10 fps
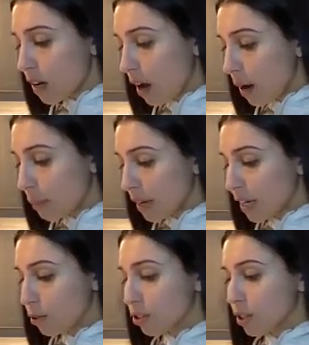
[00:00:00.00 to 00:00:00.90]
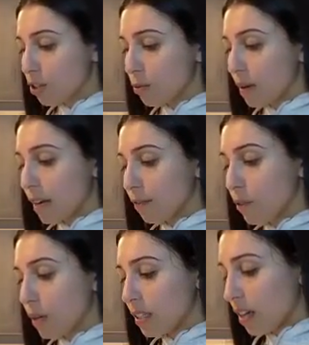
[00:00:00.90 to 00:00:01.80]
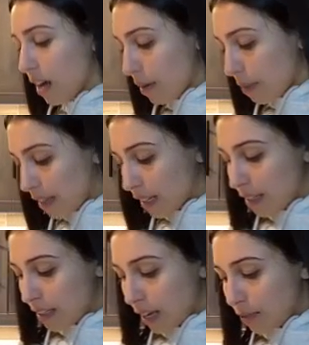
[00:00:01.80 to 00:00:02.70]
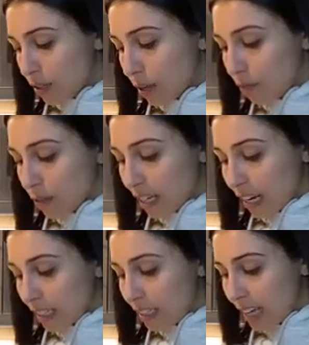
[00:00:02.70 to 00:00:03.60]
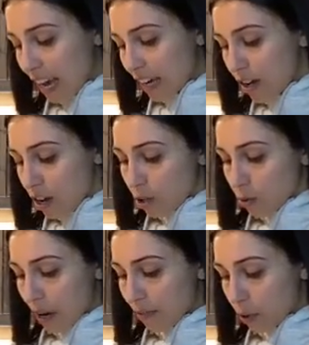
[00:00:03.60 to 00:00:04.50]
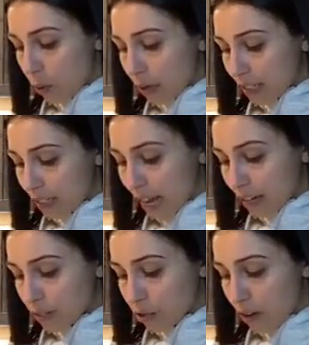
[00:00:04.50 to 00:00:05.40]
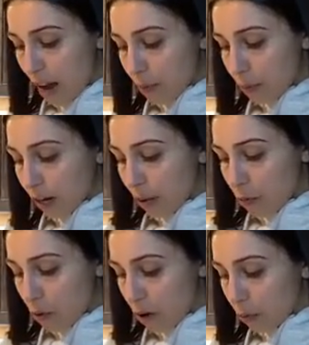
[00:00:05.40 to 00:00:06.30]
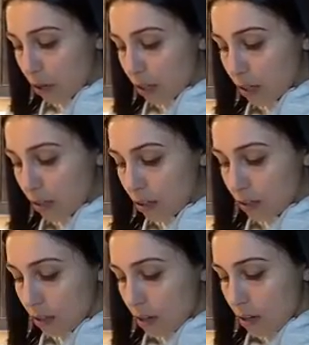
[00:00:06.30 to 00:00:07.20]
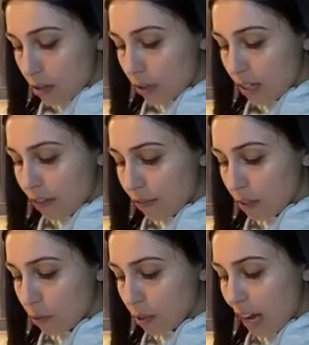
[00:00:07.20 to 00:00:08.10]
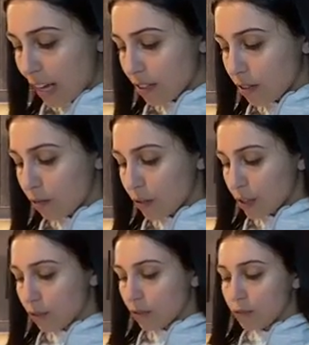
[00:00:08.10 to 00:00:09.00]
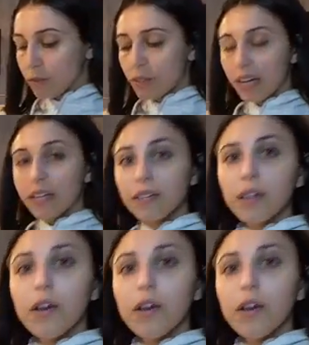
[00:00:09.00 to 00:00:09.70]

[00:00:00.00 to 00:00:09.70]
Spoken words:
But I usually do make a few at a time and then save some for the next day, so I have a quick snack to grab when I want one. So they definitely will last in the fridge for a few days.